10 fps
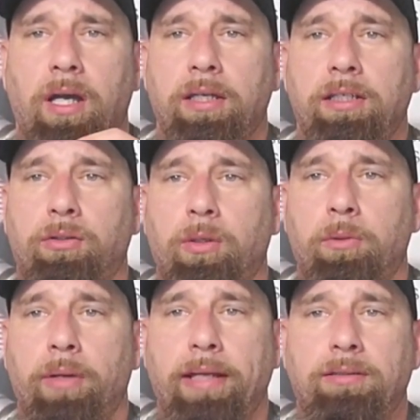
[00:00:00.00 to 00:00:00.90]
any
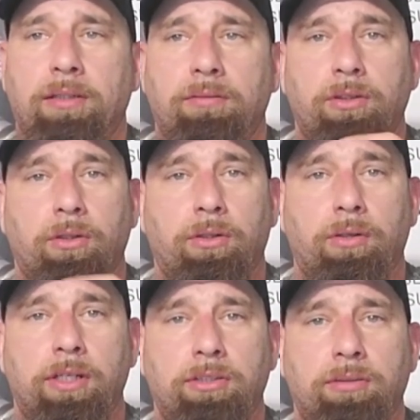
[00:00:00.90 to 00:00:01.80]
criminal activity or
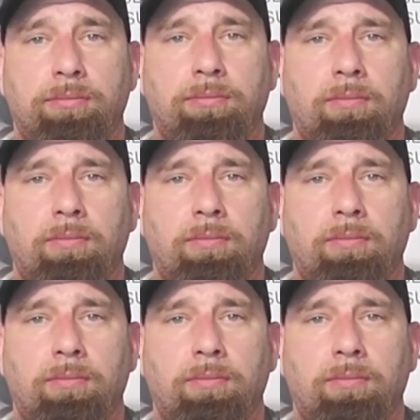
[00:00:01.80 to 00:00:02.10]
aggression.